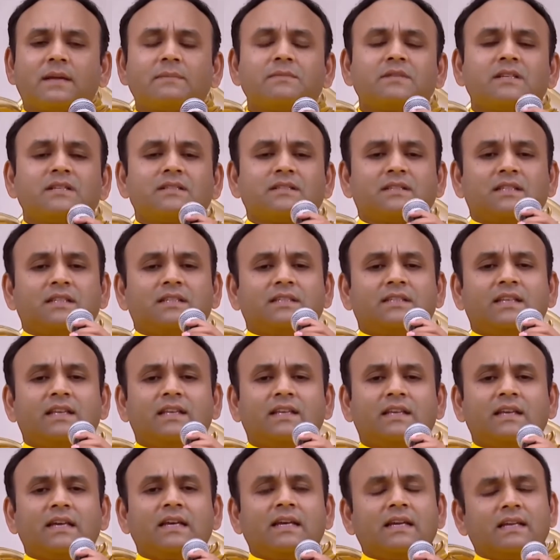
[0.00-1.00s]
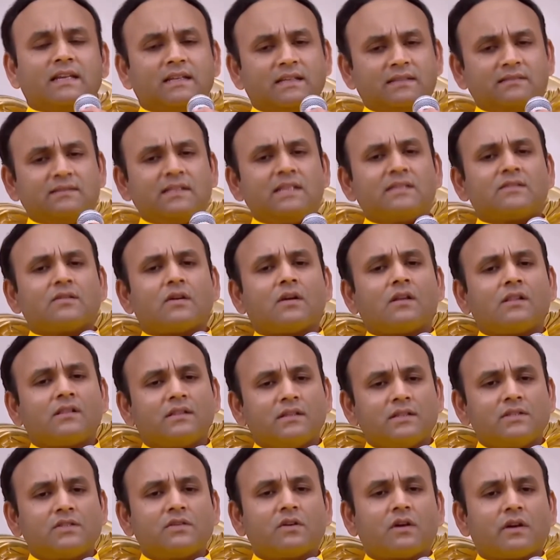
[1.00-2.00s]
I am just thinking, is this all
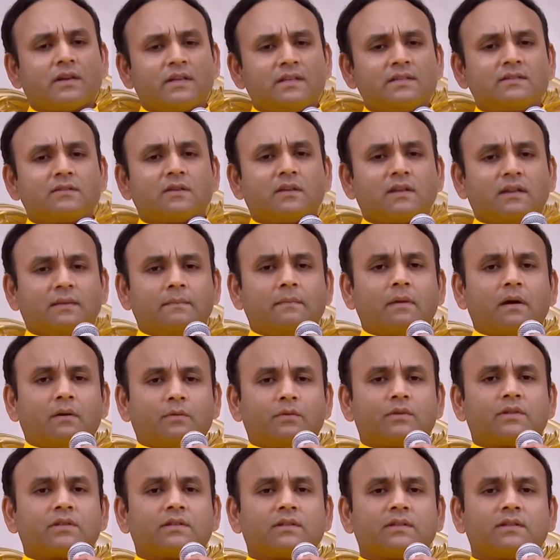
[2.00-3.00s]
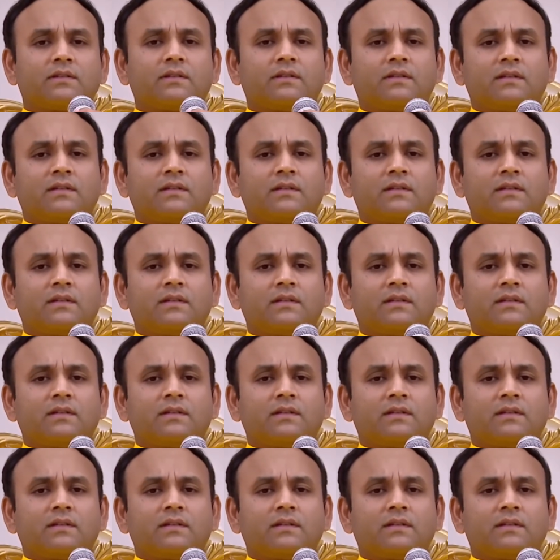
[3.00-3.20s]
the joy is all about?